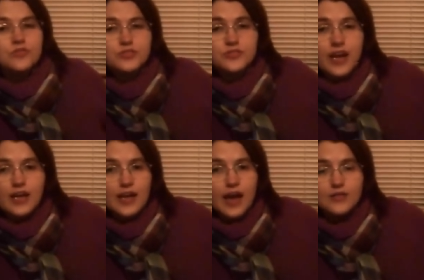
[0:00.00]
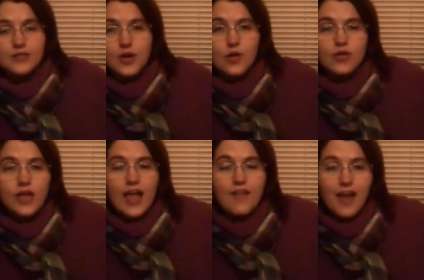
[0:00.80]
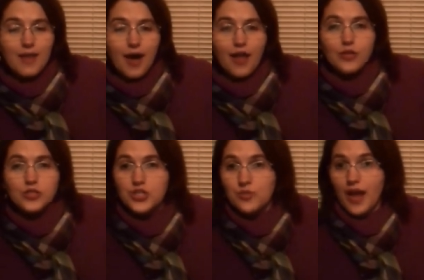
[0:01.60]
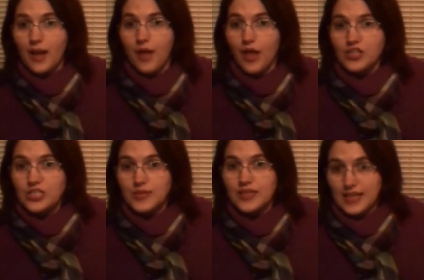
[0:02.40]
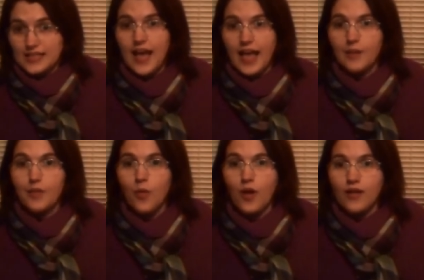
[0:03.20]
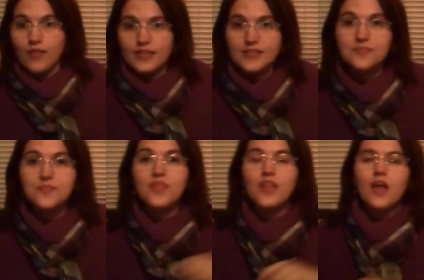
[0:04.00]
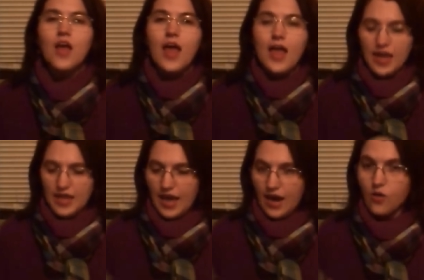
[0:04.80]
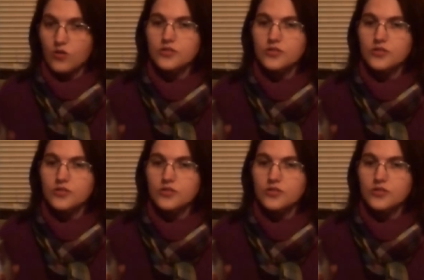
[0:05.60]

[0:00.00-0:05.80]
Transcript: straighten it out, so if that bothers you, my apologies, but yes, I am aware of it. Anyhow,